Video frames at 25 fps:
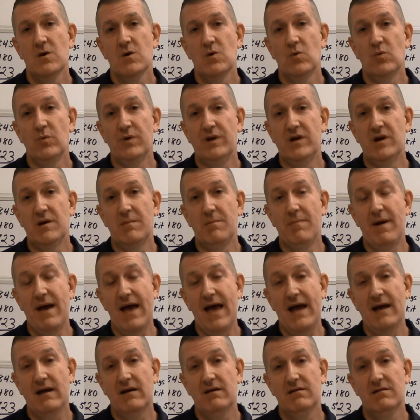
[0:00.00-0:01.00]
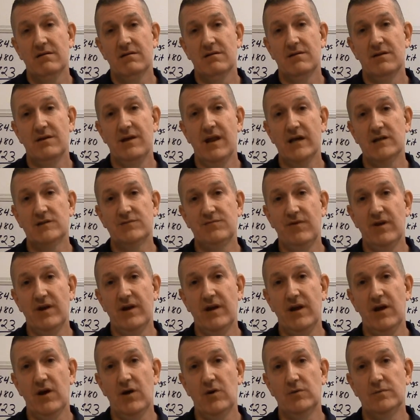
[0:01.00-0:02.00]
when we come back, the next
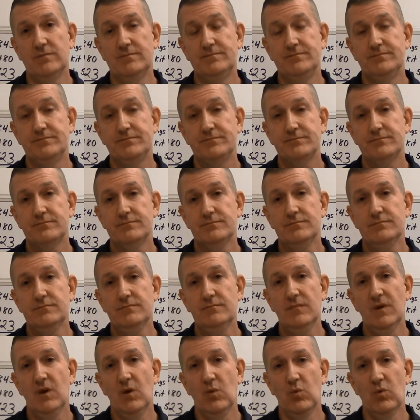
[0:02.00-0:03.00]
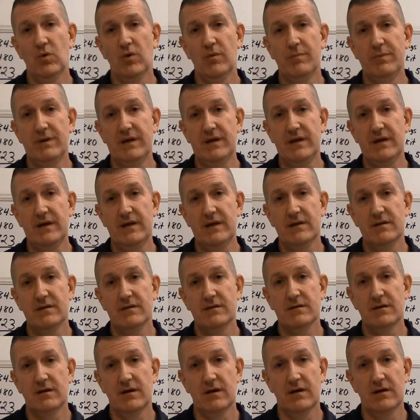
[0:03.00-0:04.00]
video will be
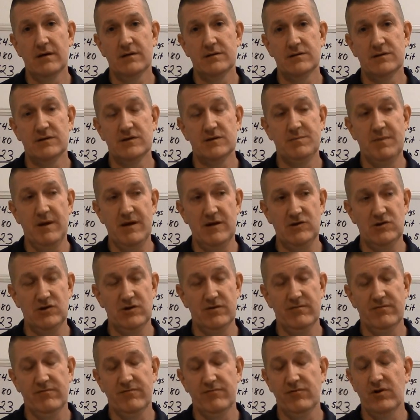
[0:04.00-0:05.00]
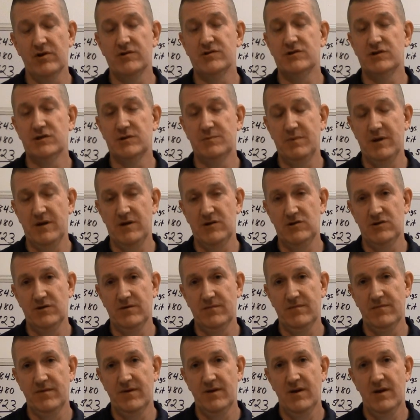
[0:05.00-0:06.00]
uh, suspension, front suspension.
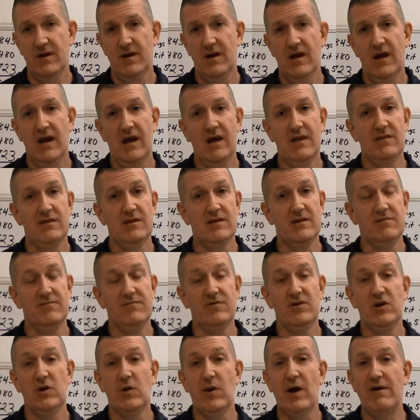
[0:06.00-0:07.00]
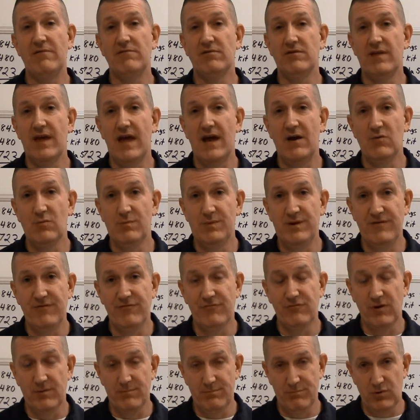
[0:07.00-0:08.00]
And then the video after that will be
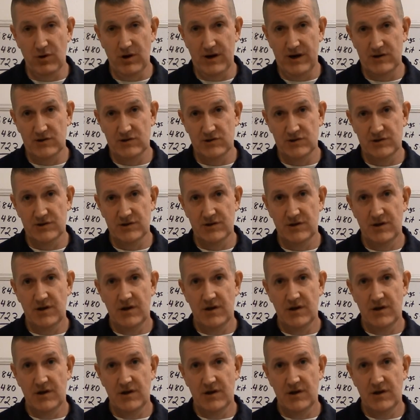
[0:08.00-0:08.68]
front brakes.